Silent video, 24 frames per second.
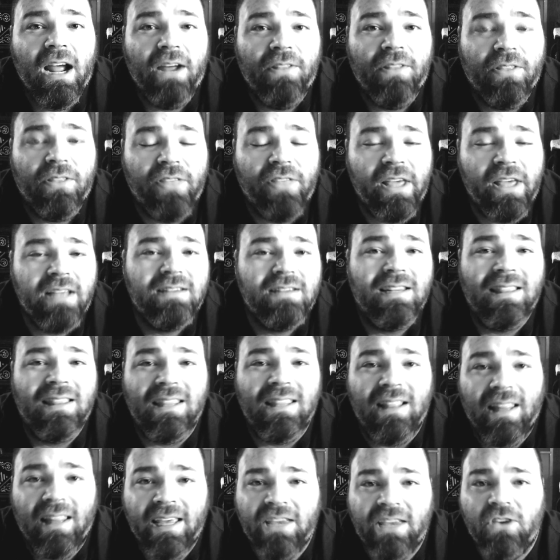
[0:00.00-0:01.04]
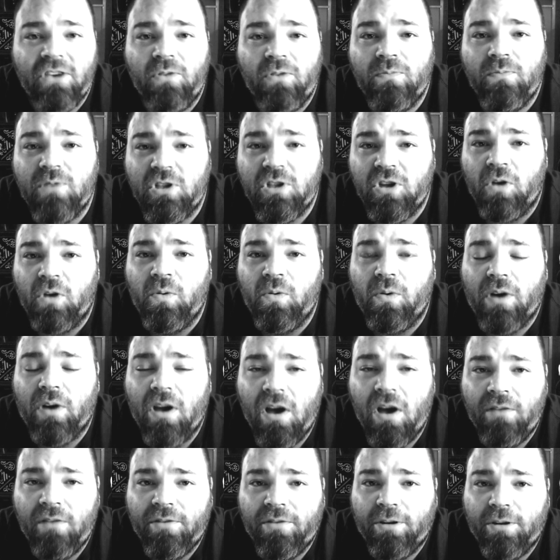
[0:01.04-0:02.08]
And the things that the legumes don't
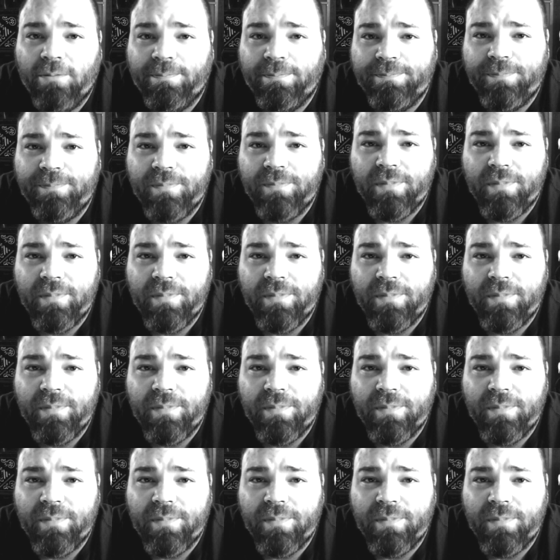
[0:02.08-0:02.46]
cover,